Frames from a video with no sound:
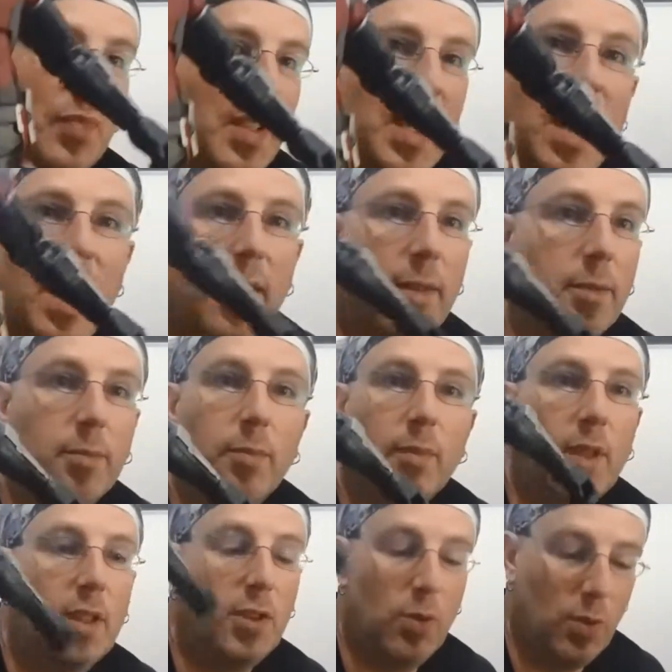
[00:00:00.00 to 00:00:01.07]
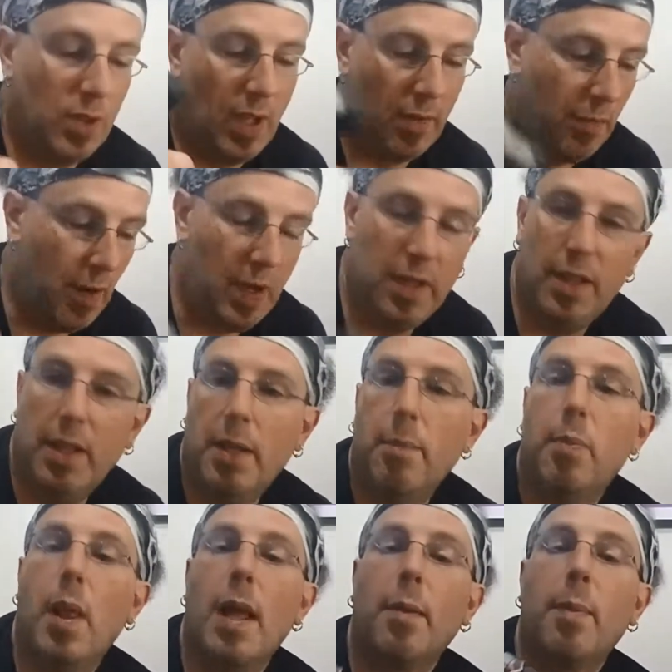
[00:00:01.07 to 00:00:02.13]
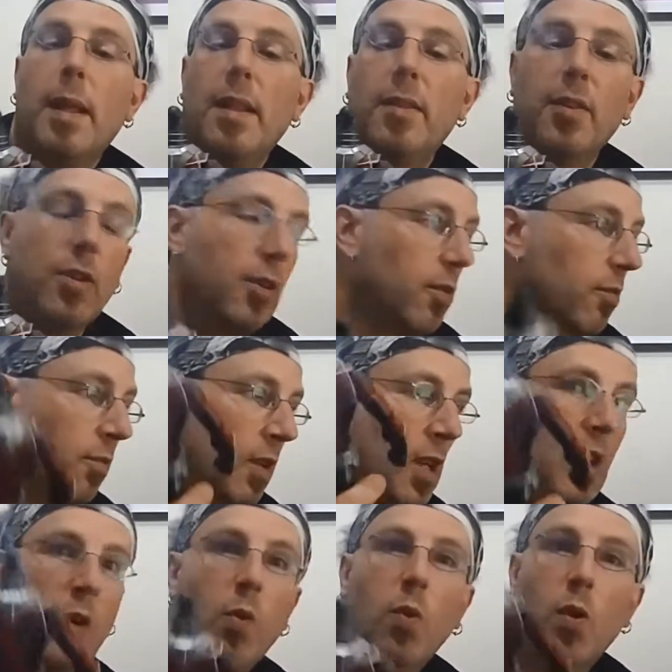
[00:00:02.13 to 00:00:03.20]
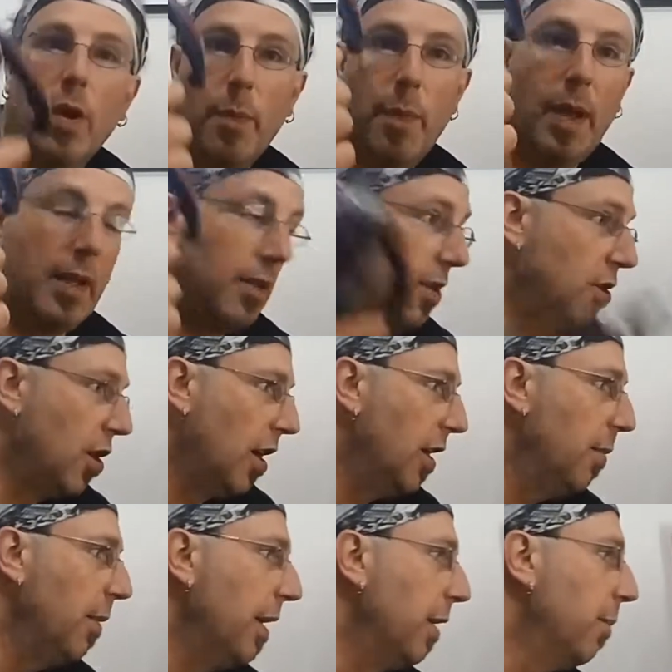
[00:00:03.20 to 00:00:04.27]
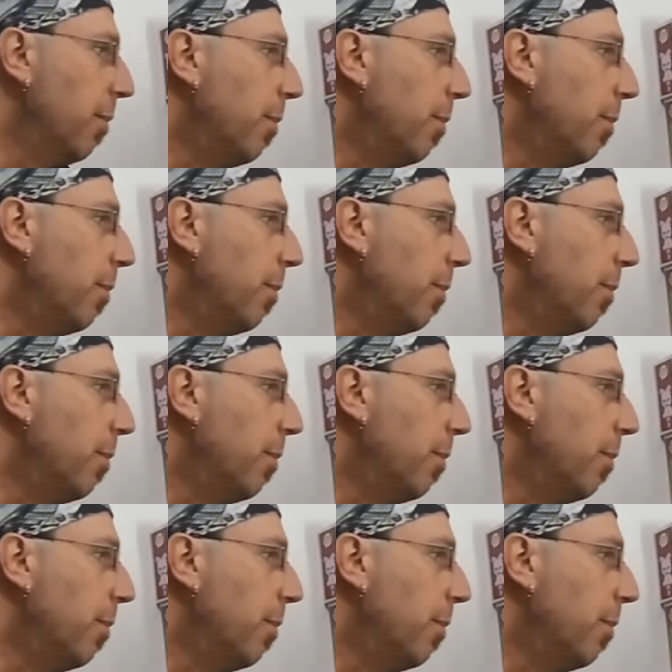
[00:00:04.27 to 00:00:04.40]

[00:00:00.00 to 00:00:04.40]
Yeah, as soon as I find the Black Panther, we'll get back to Giant Man.